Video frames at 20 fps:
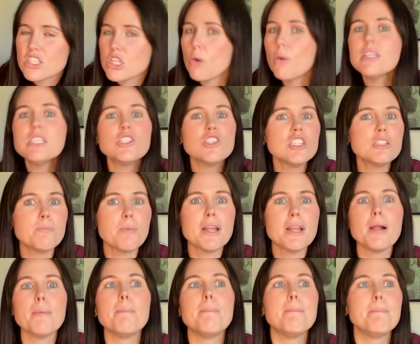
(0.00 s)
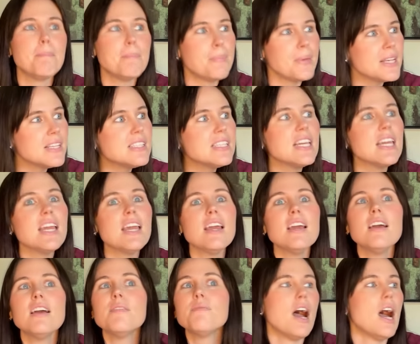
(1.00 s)
So it's just been a
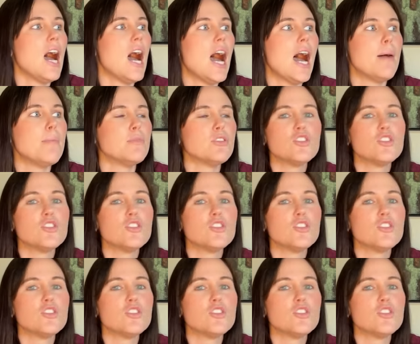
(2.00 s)
busy um,